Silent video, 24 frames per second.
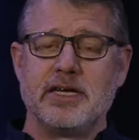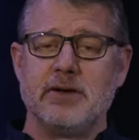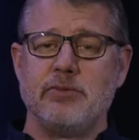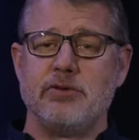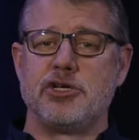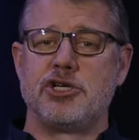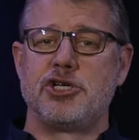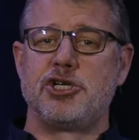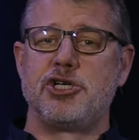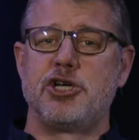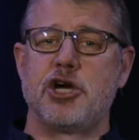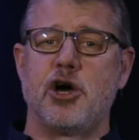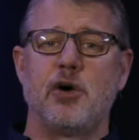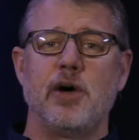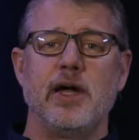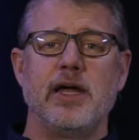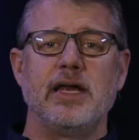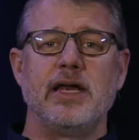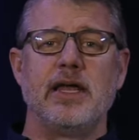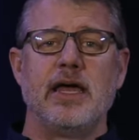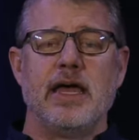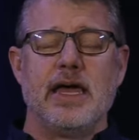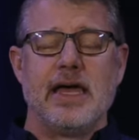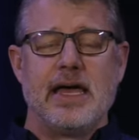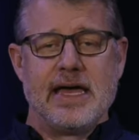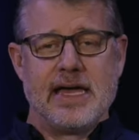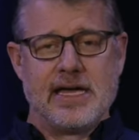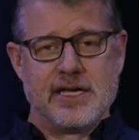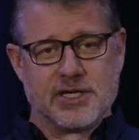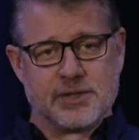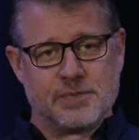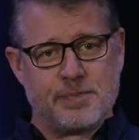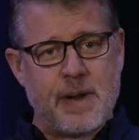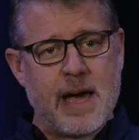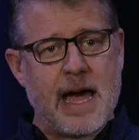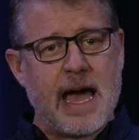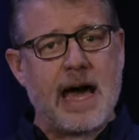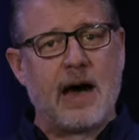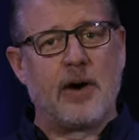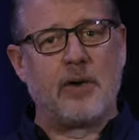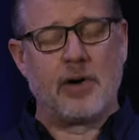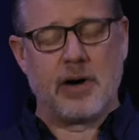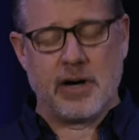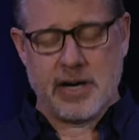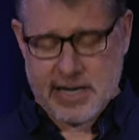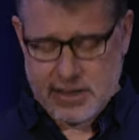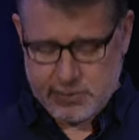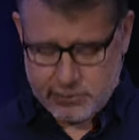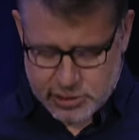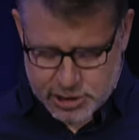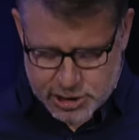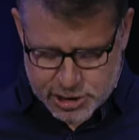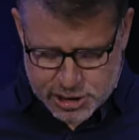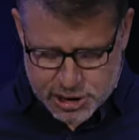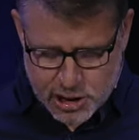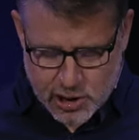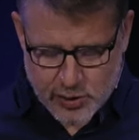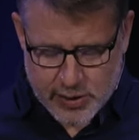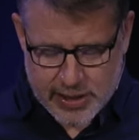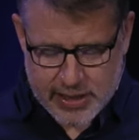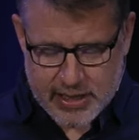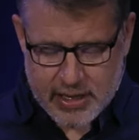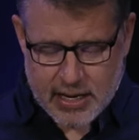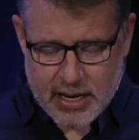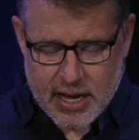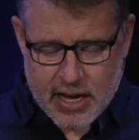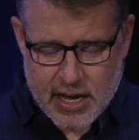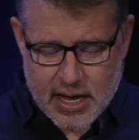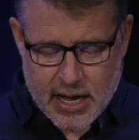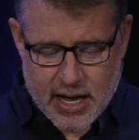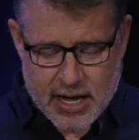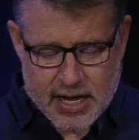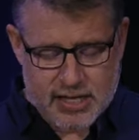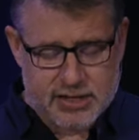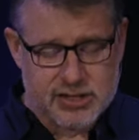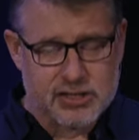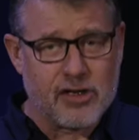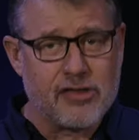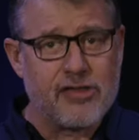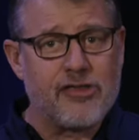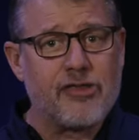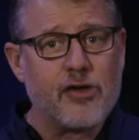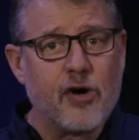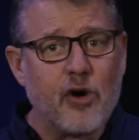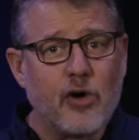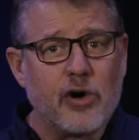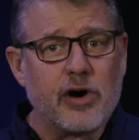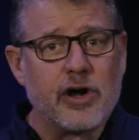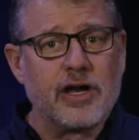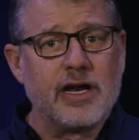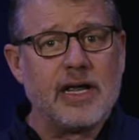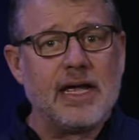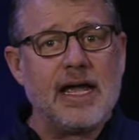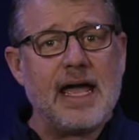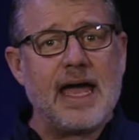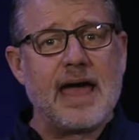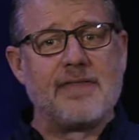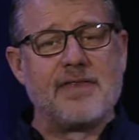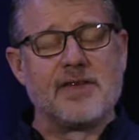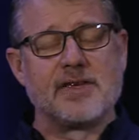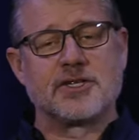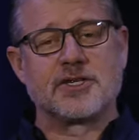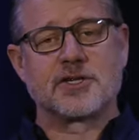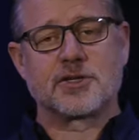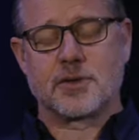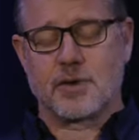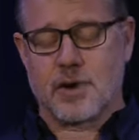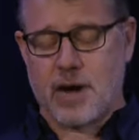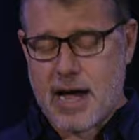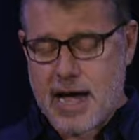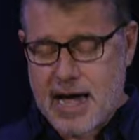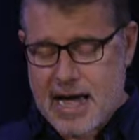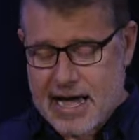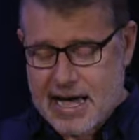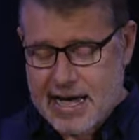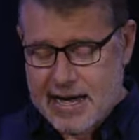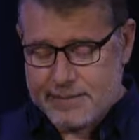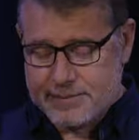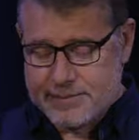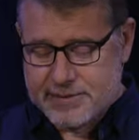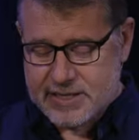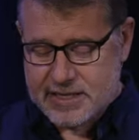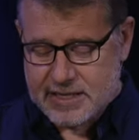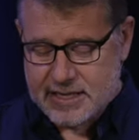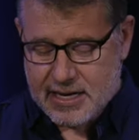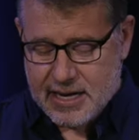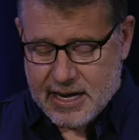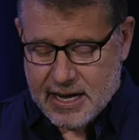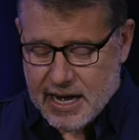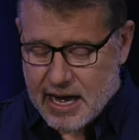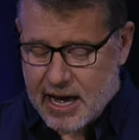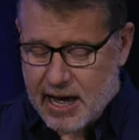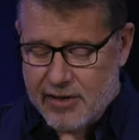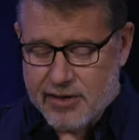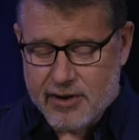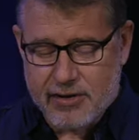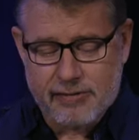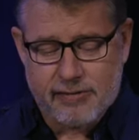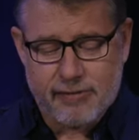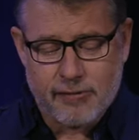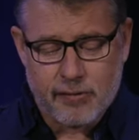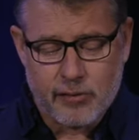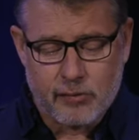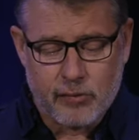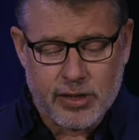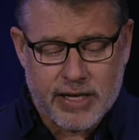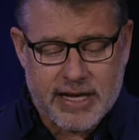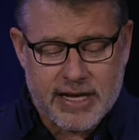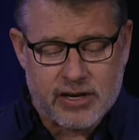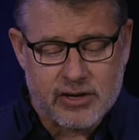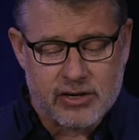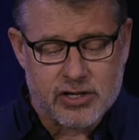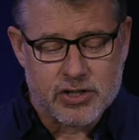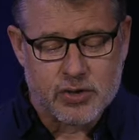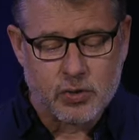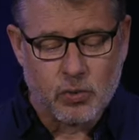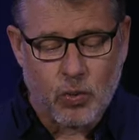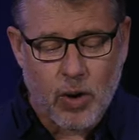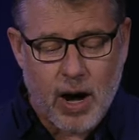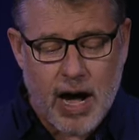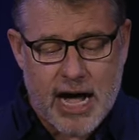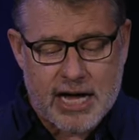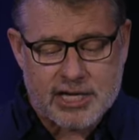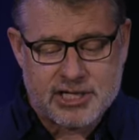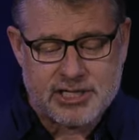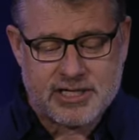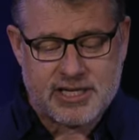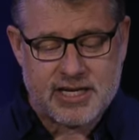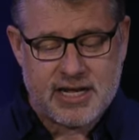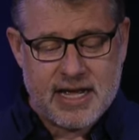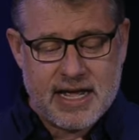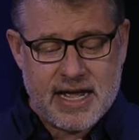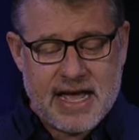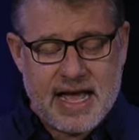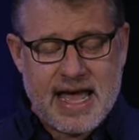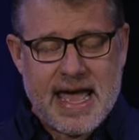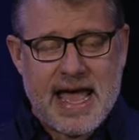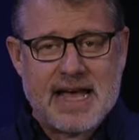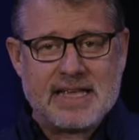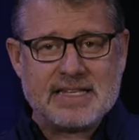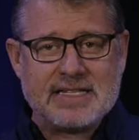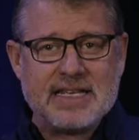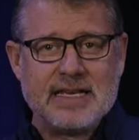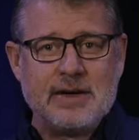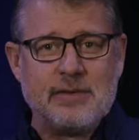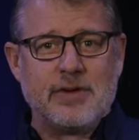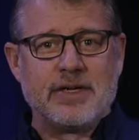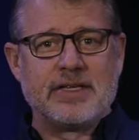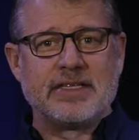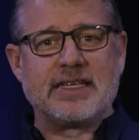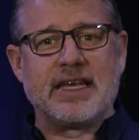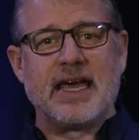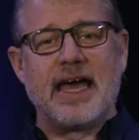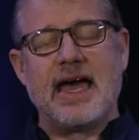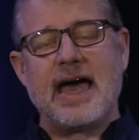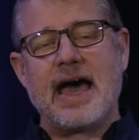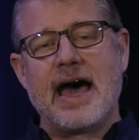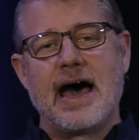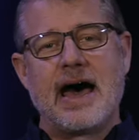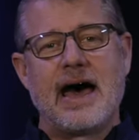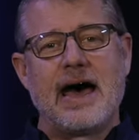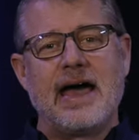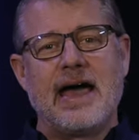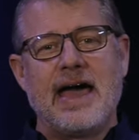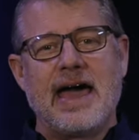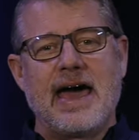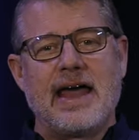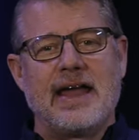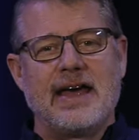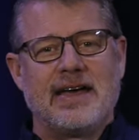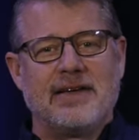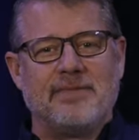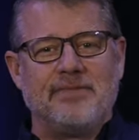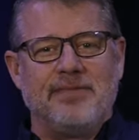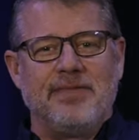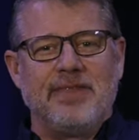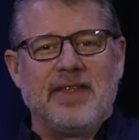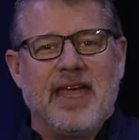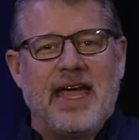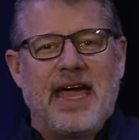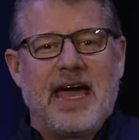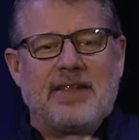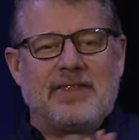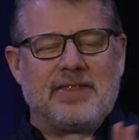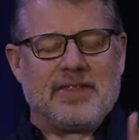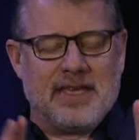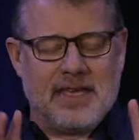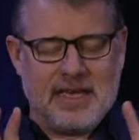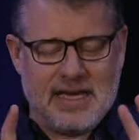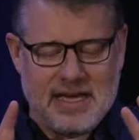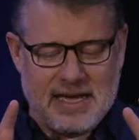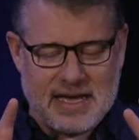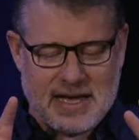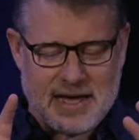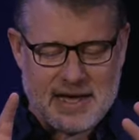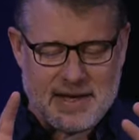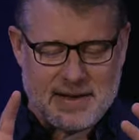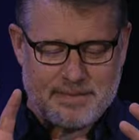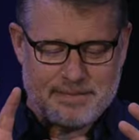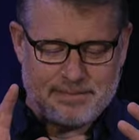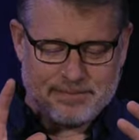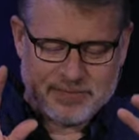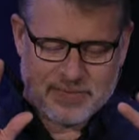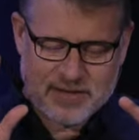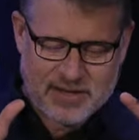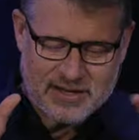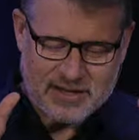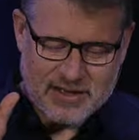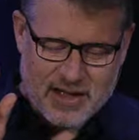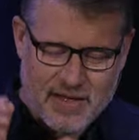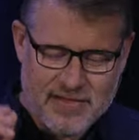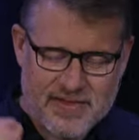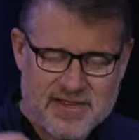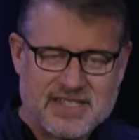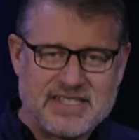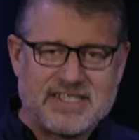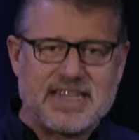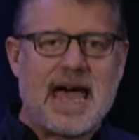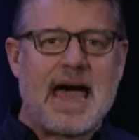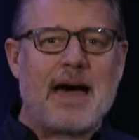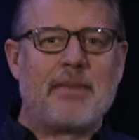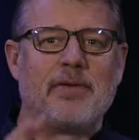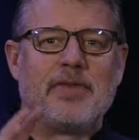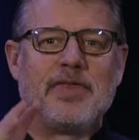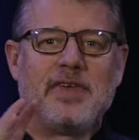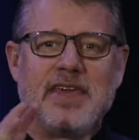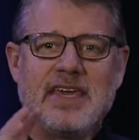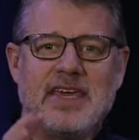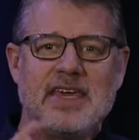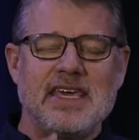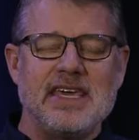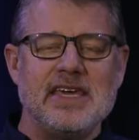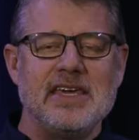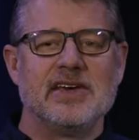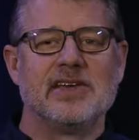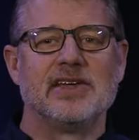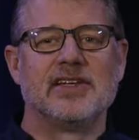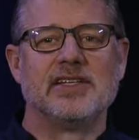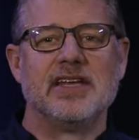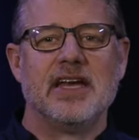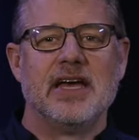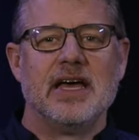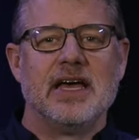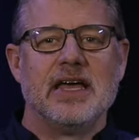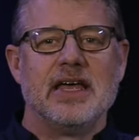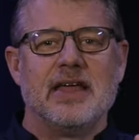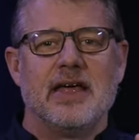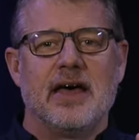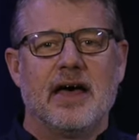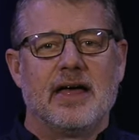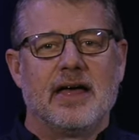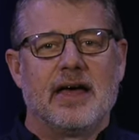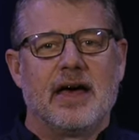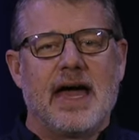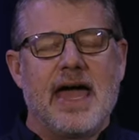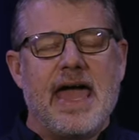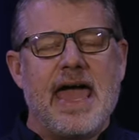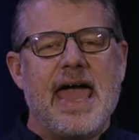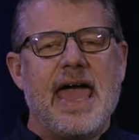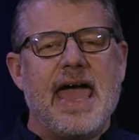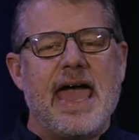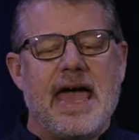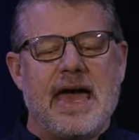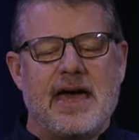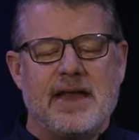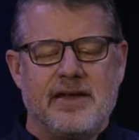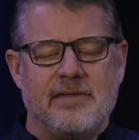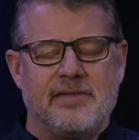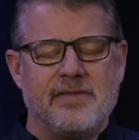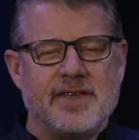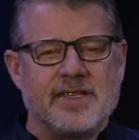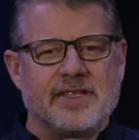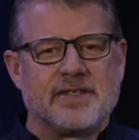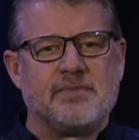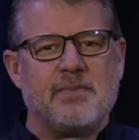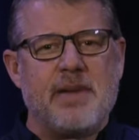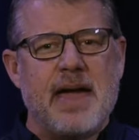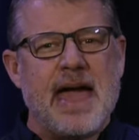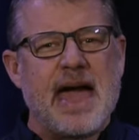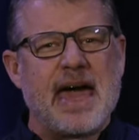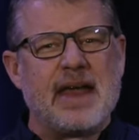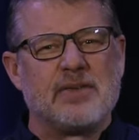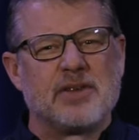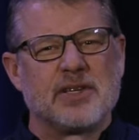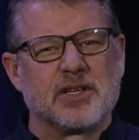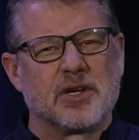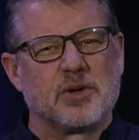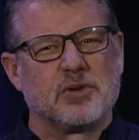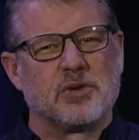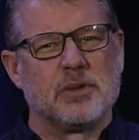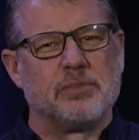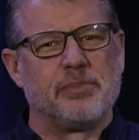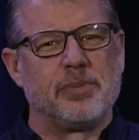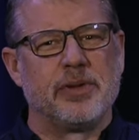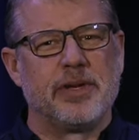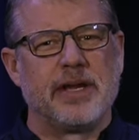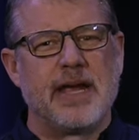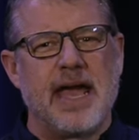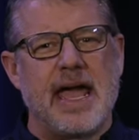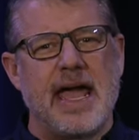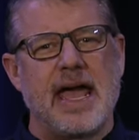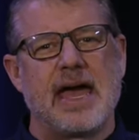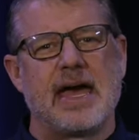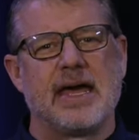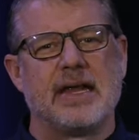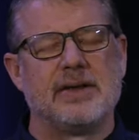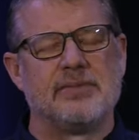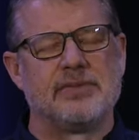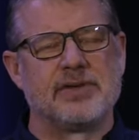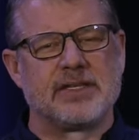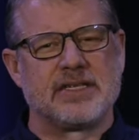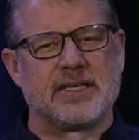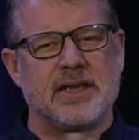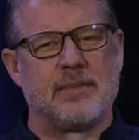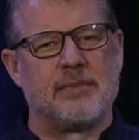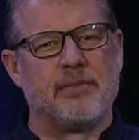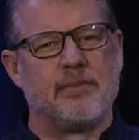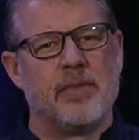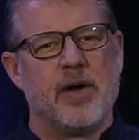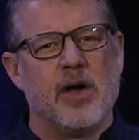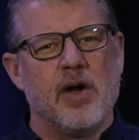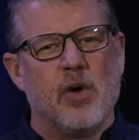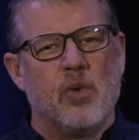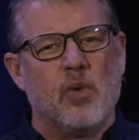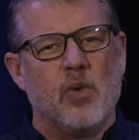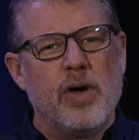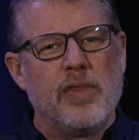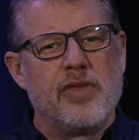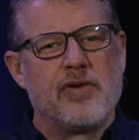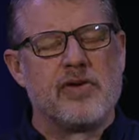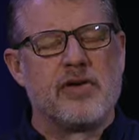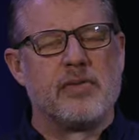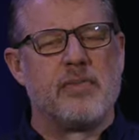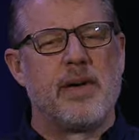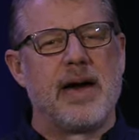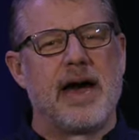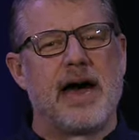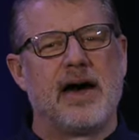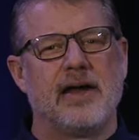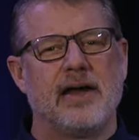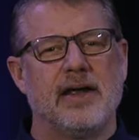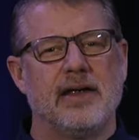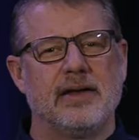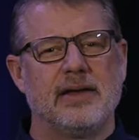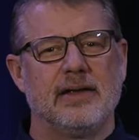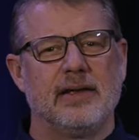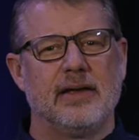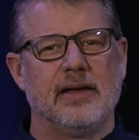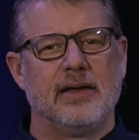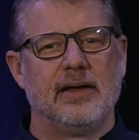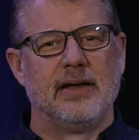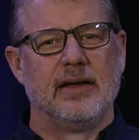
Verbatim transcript: He was showing his power. He was showing uh, his authority. And the scribes and other leaders watched as he was uh, at a at the um, on the Sabbath. He healed a, a hand of this man. It was a crippled hand. There was something withered about it.